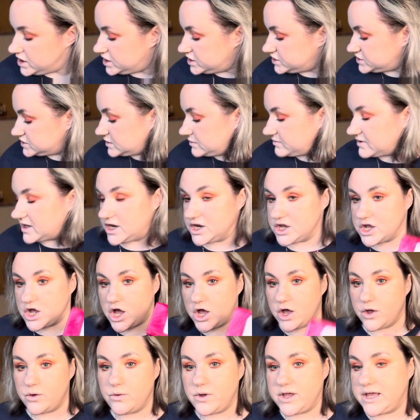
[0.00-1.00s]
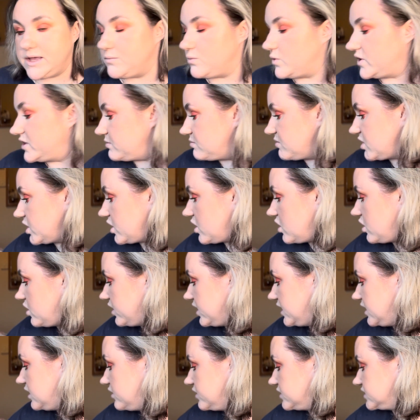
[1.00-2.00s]
So I'm going to go in with my
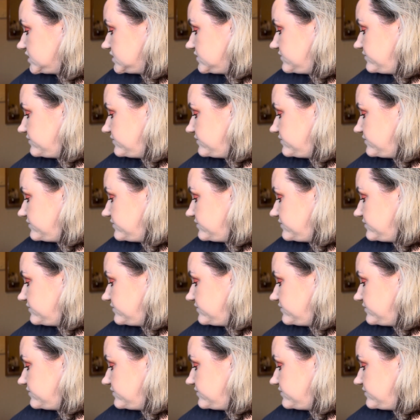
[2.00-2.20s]
highlighter